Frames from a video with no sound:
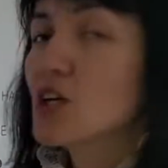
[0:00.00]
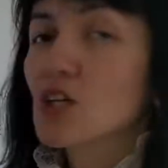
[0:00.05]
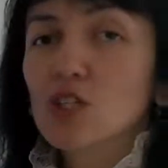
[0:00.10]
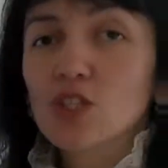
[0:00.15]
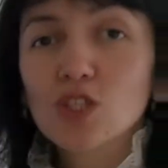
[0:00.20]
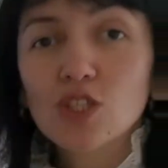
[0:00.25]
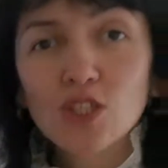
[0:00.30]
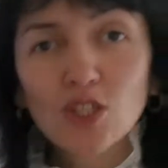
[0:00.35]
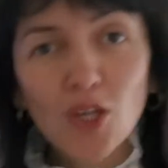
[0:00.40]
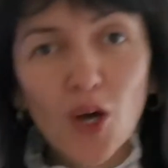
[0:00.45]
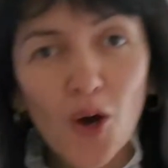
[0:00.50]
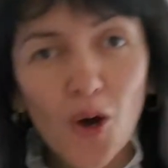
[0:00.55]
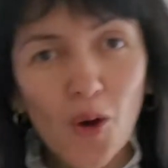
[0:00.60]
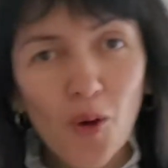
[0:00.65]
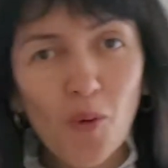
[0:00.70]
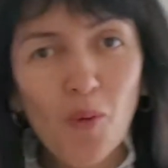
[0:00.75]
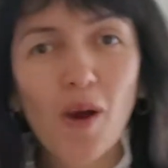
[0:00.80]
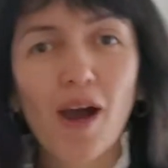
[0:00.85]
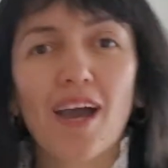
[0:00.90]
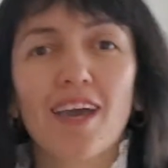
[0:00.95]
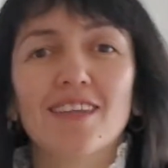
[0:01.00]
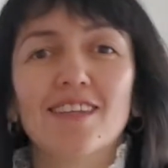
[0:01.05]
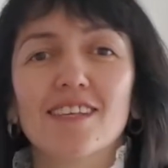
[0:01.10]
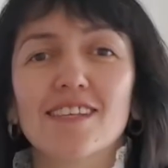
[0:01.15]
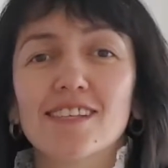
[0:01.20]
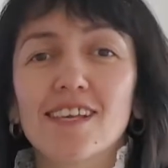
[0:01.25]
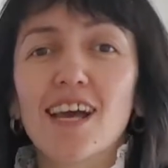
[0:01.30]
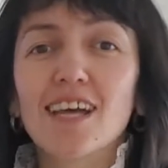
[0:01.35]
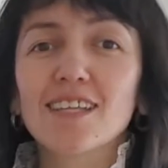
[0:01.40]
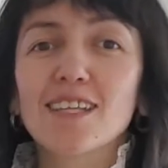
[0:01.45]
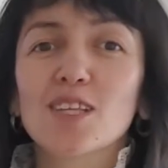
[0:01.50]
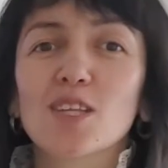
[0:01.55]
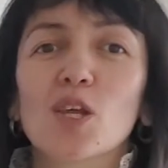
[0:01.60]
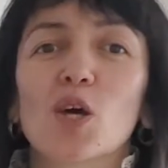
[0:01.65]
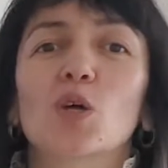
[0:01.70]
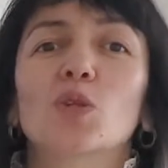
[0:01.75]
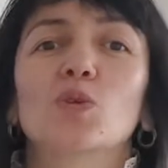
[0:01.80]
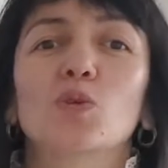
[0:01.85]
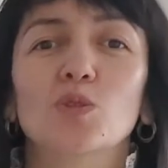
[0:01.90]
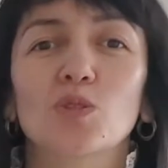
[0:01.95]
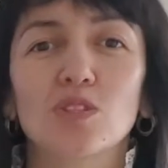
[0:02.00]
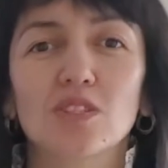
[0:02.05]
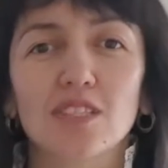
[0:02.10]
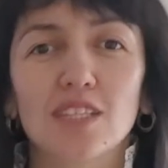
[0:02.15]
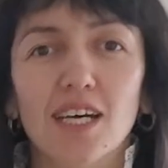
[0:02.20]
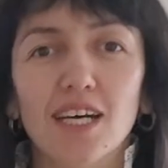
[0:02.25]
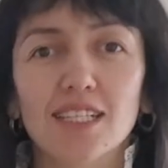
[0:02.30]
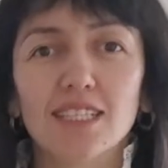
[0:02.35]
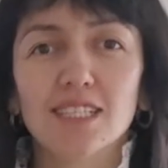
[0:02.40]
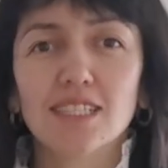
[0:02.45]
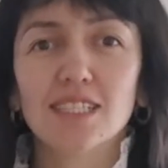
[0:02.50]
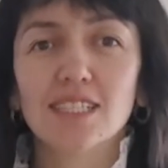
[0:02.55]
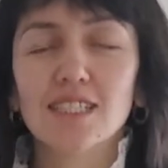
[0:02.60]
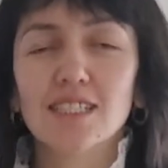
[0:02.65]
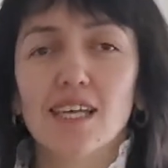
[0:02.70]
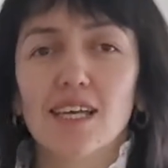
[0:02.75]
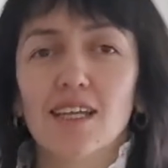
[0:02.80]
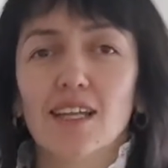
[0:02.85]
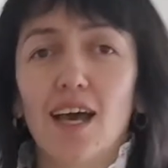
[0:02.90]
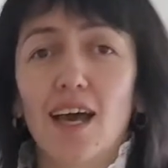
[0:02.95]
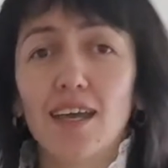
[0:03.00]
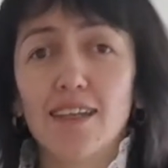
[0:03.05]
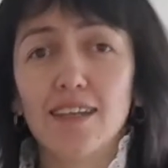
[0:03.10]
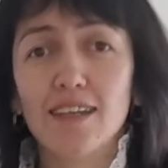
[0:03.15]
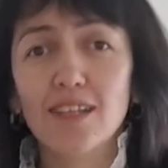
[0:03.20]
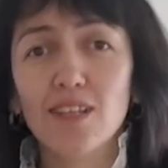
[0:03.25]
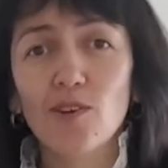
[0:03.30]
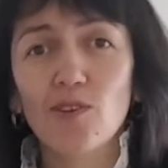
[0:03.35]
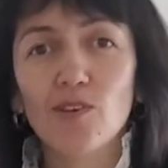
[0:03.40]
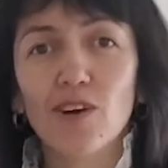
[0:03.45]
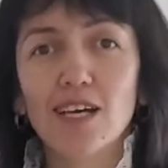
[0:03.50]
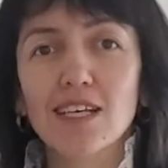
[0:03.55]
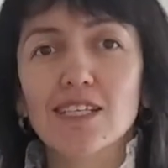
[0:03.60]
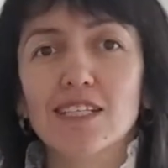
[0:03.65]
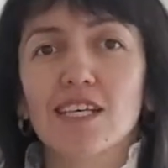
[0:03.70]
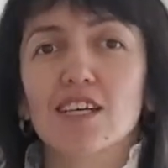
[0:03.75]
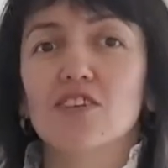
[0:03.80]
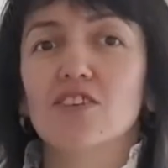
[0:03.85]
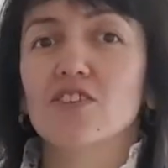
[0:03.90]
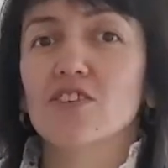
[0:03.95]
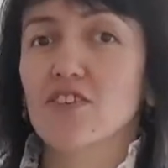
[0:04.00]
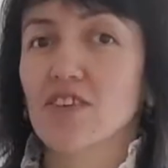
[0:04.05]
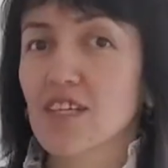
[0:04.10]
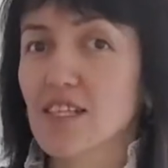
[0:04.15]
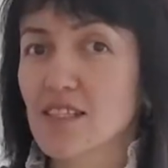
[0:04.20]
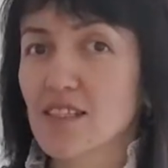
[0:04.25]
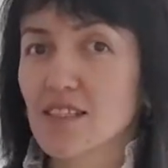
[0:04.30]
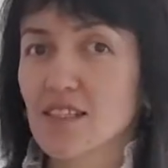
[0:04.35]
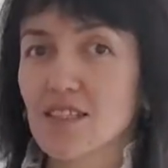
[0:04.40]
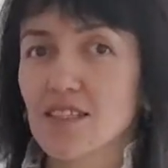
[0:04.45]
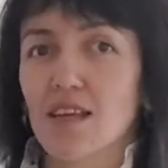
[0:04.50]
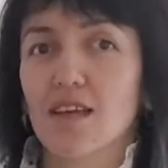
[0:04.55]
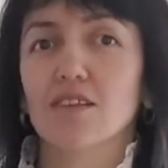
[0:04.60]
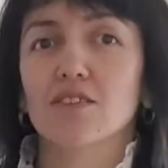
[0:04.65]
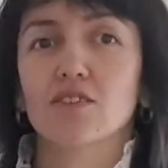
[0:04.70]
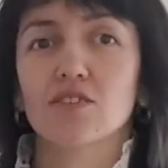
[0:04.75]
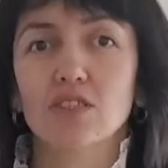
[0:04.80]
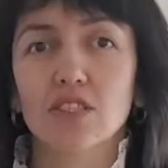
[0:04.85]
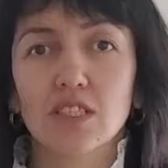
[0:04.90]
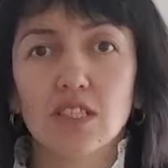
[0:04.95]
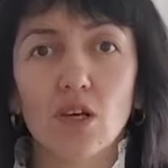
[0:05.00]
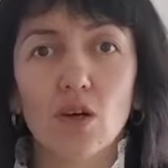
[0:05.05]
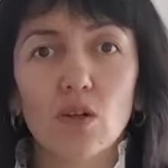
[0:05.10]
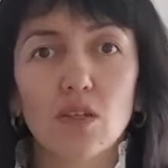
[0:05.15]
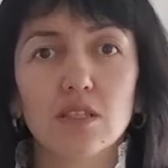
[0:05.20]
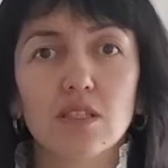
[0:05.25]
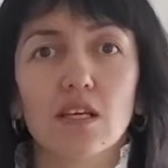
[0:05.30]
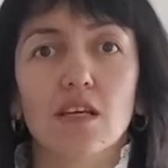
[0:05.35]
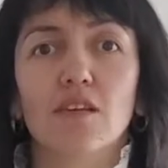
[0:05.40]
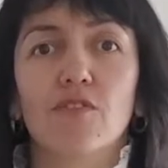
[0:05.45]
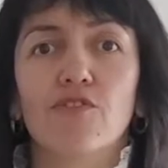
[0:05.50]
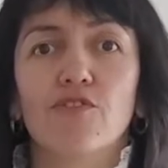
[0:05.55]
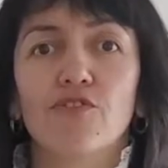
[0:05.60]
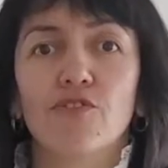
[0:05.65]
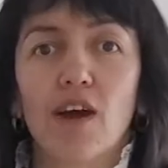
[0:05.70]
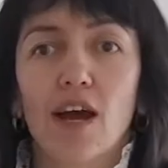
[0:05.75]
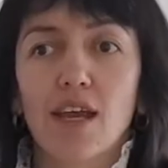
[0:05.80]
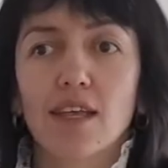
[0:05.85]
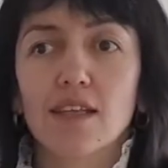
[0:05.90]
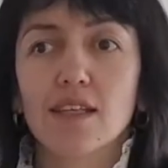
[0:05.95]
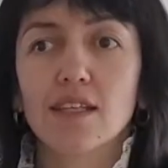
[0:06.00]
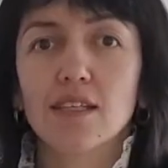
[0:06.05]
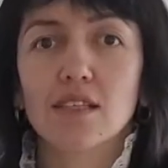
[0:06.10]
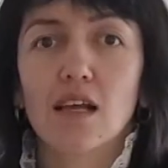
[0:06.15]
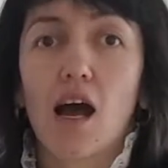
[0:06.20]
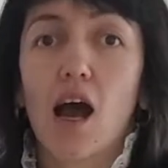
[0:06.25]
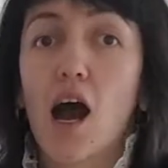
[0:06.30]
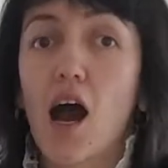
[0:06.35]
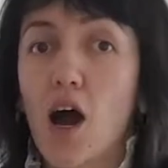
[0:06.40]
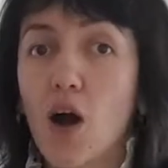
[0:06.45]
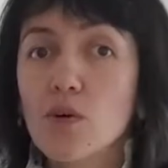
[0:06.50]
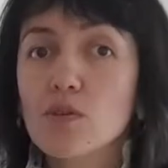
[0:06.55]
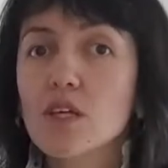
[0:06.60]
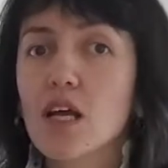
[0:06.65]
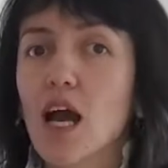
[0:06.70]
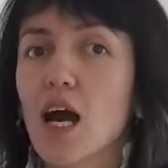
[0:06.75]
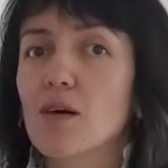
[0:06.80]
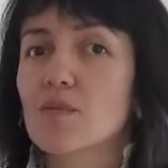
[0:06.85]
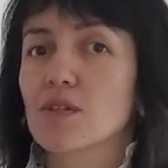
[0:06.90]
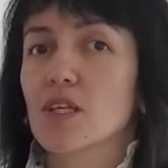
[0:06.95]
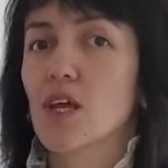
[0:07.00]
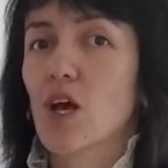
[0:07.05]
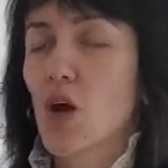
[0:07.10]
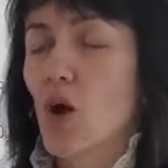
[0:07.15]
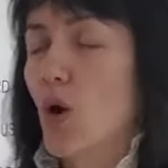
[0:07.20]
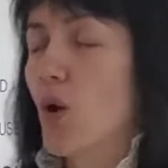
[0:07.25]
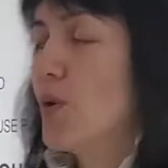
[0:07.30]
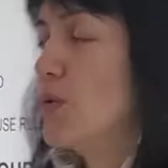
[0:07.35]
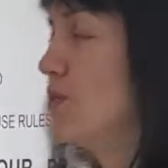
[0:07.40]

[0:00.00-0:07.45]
So I decided to study this and identify the reasons and results and findings, outcomes on